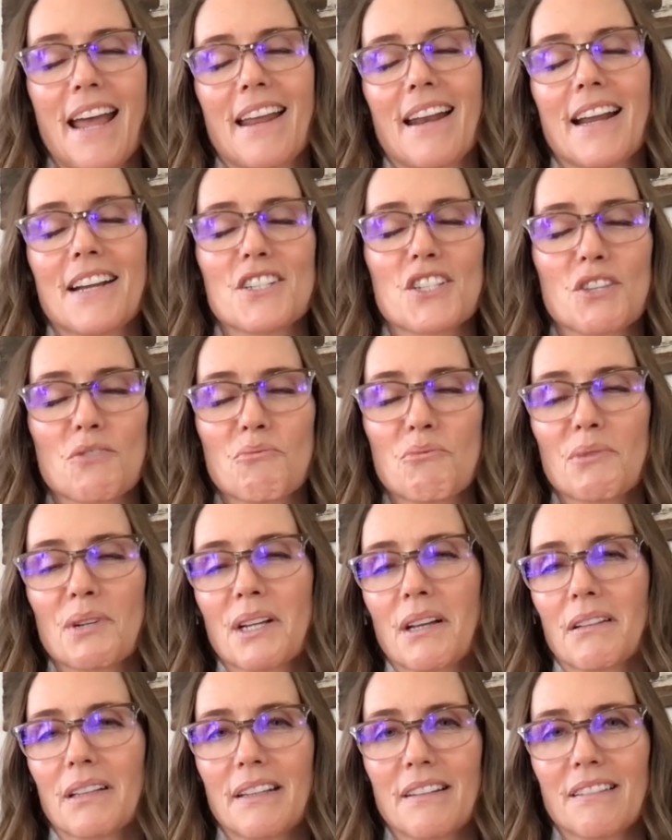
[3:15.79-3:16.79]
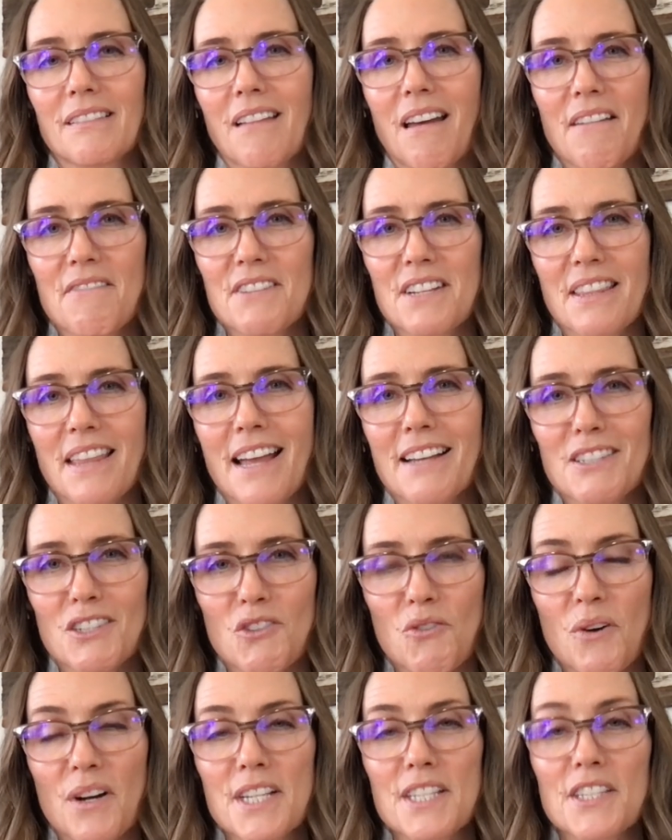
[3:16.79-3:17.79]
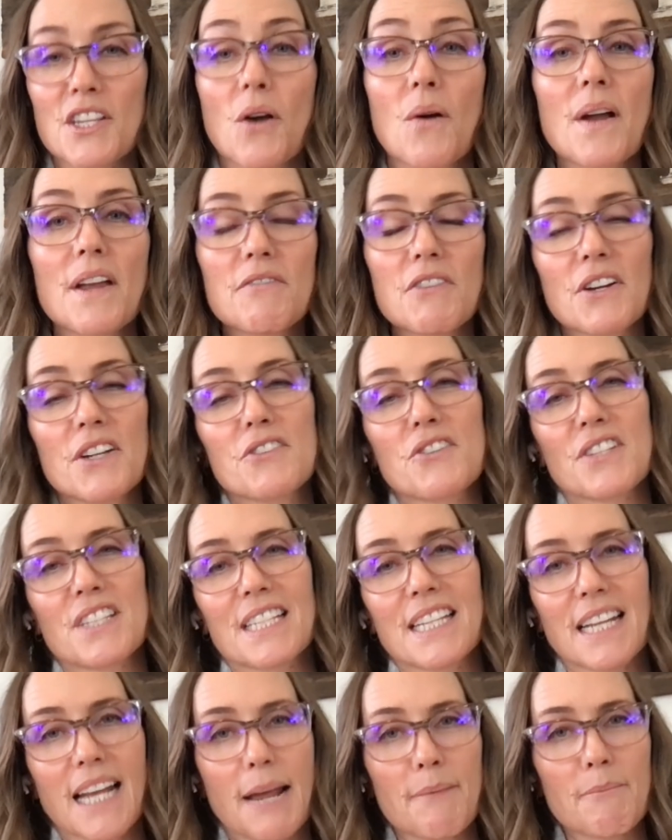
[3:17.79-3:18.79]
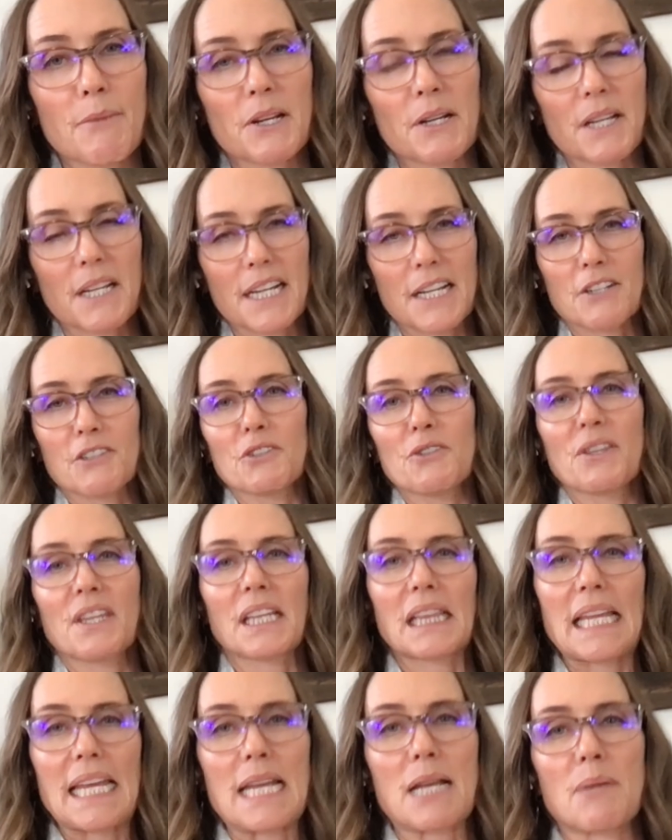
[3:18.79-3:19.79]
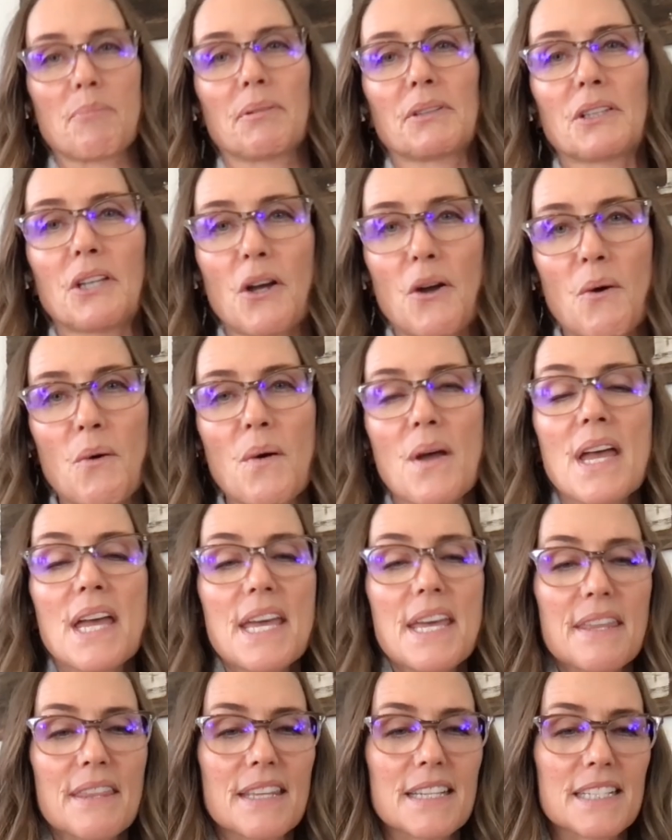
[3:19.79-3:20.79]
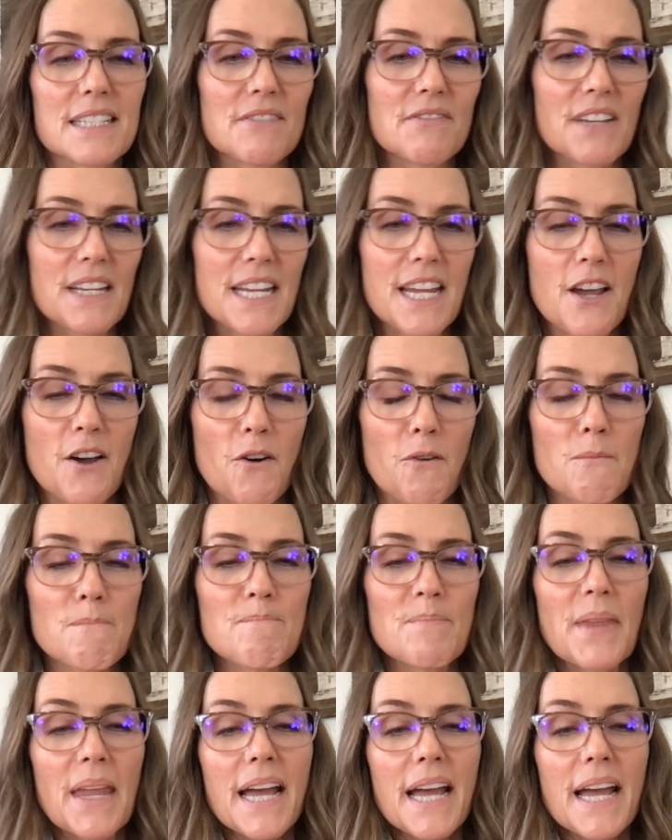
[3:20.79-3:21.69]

And I just really loved that story. So if you're interested, I'm going to include the link below this video.